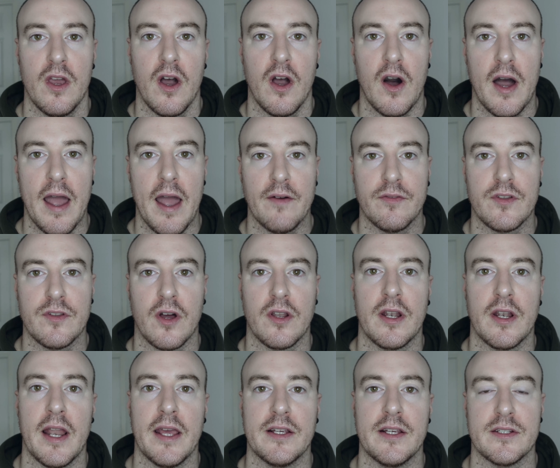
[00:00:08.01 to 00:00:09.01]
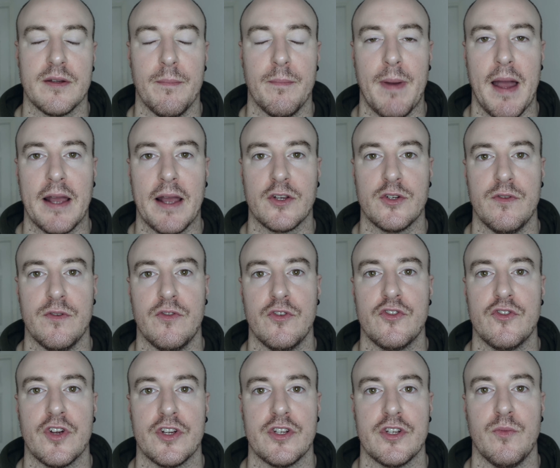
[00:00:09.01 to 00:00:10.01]
I have done legs and back, so if you're
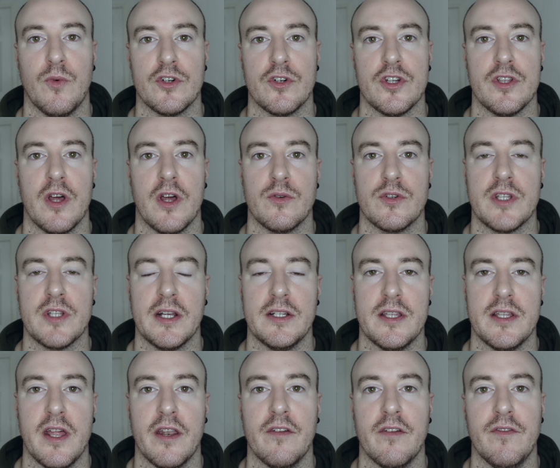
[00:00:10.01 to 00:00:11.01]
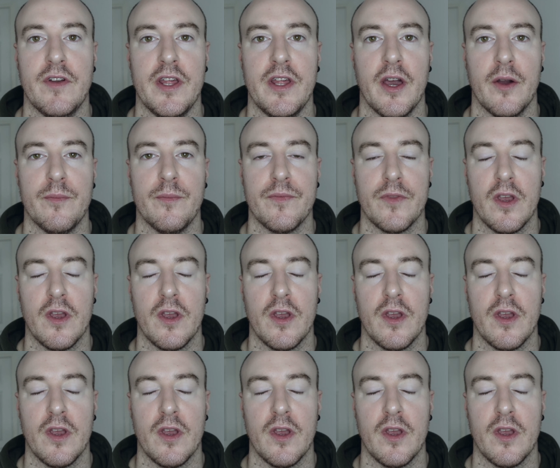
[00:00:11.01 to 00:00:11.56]
interested in watching those, stay to the end of the video.